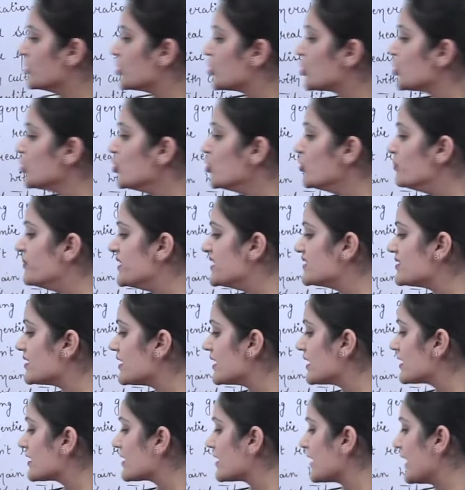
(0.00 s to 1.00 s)
Too
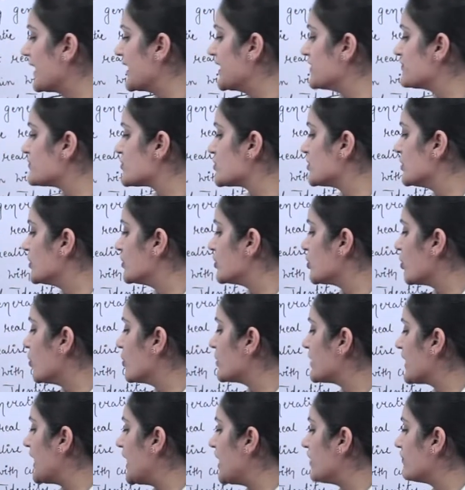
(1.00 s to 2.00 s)
busy in life,
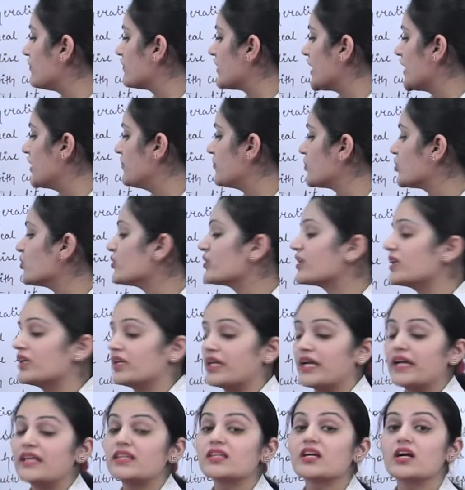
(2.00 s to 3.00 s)
don't have time to
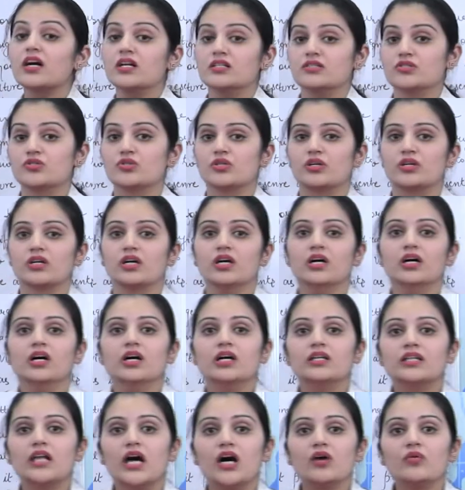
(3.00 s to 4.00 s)
retain culture.
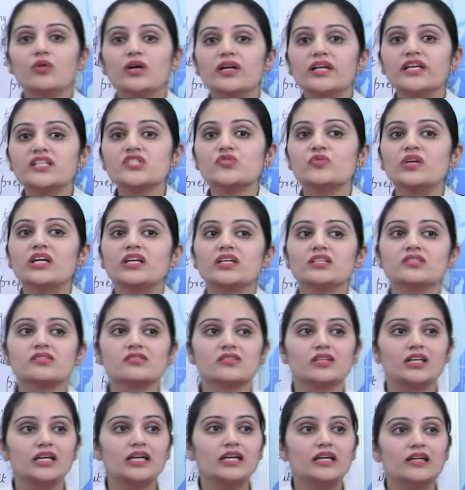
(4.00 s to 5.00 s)
Nowadays we can
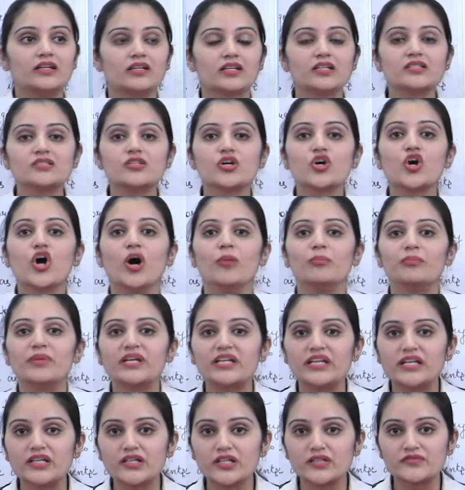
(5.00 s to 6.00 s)
see it is a
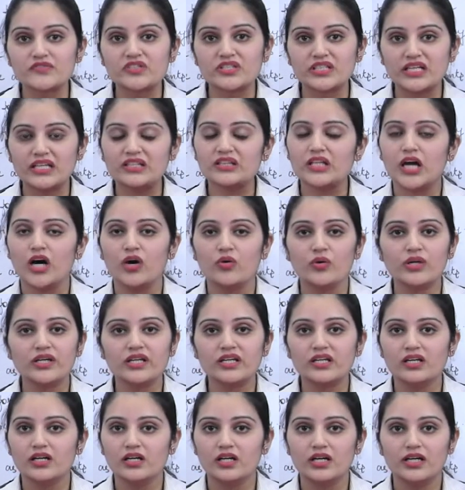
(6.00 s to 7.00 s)
competitive, see now
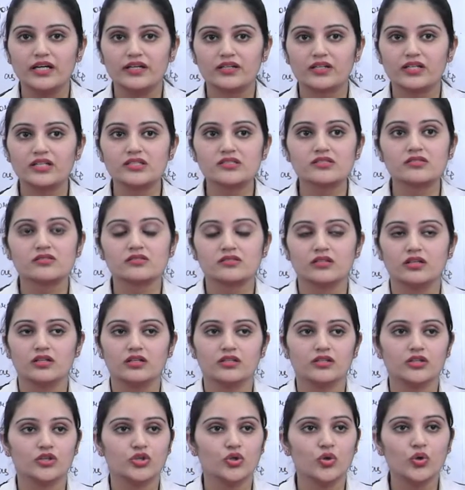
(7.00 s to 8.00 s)
it is
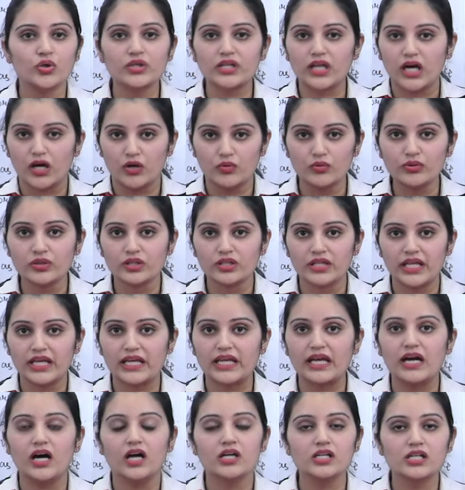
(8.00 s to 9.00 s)
no doubt,
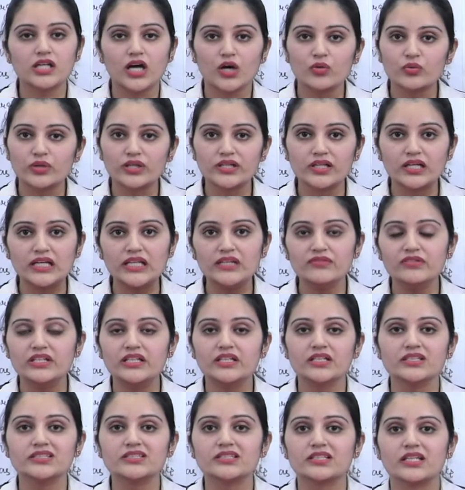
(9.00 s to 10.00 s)
okay, undoubtedly we
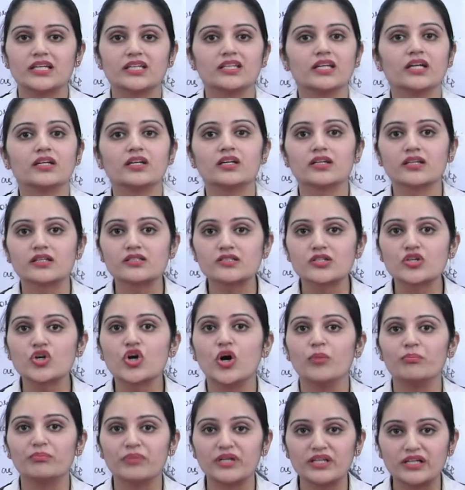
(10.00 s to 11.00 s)
can say that it is a
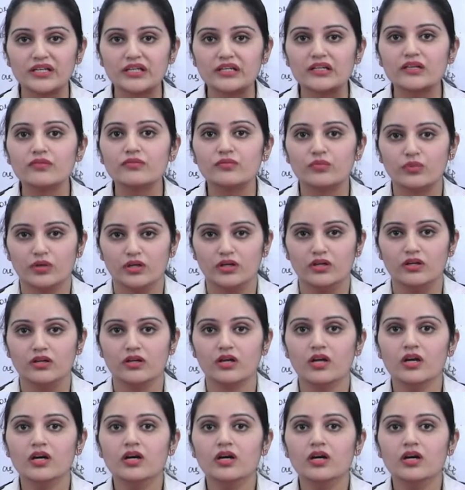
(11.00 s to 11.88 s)
competitive world.